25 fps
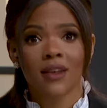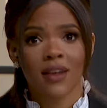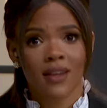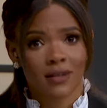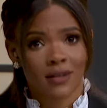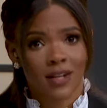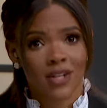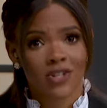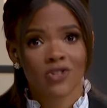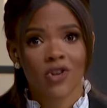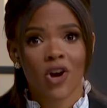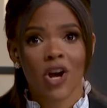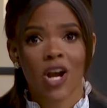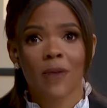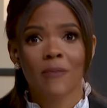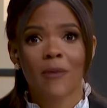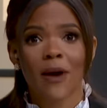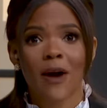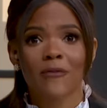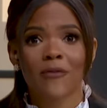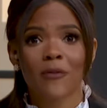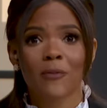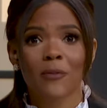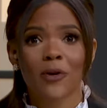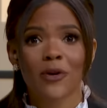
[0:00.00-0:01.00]
and let's talk
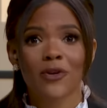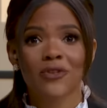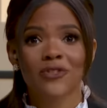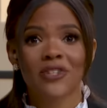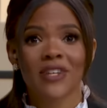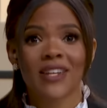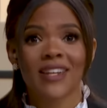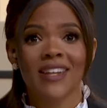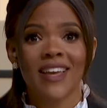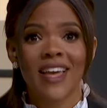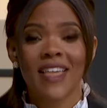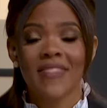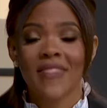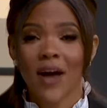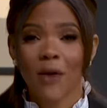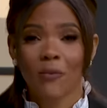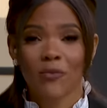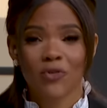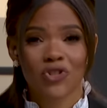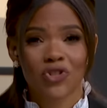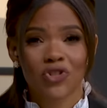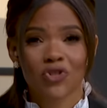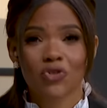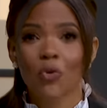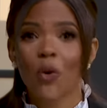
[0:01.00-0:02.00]
about the person that
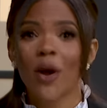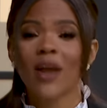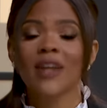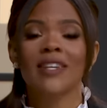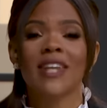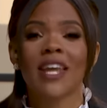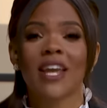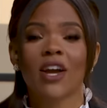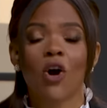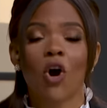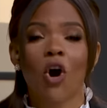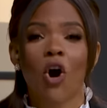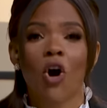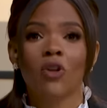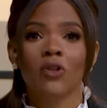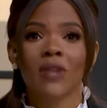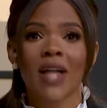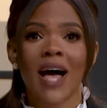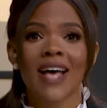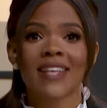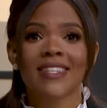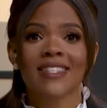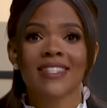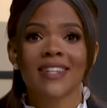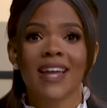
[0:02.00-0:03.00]
was trending all
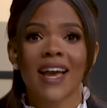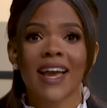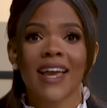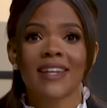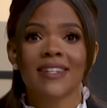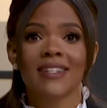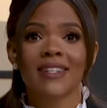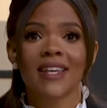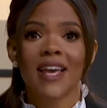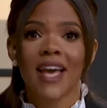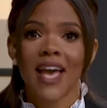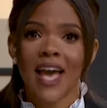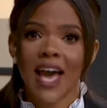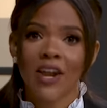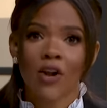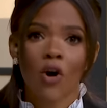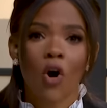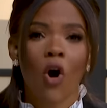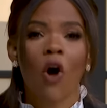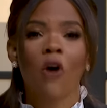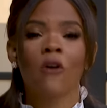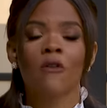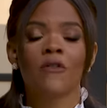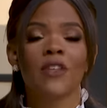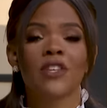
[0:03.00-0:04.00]
last night and
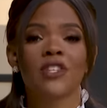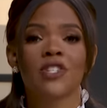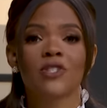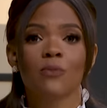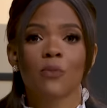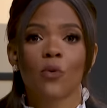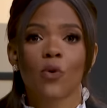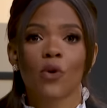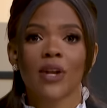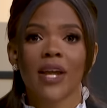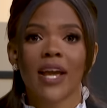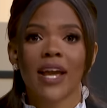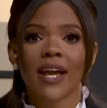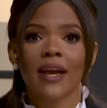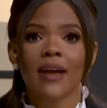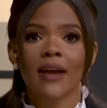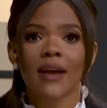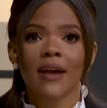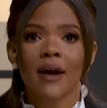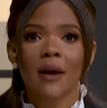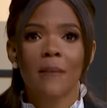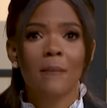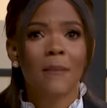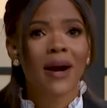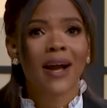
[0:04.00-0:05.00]
all this morning,
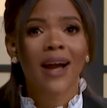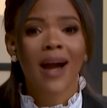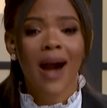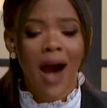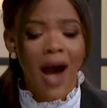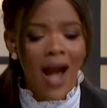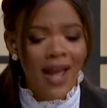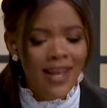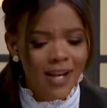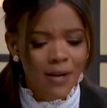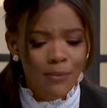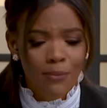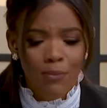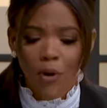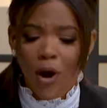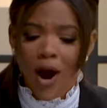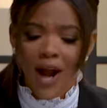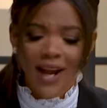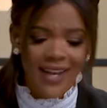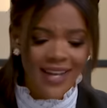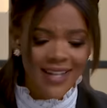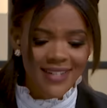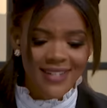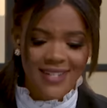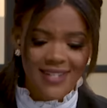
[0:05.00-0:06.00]
Ma'Khia
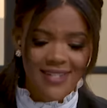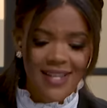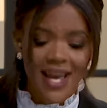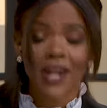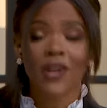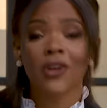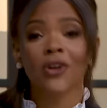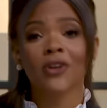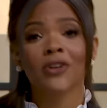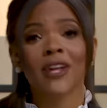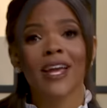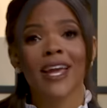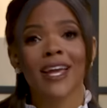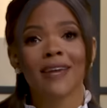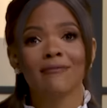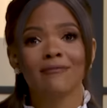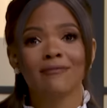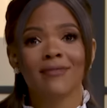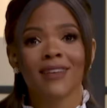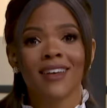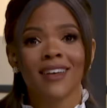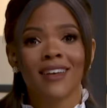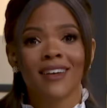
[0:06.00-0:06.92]
Bryant, is that her name?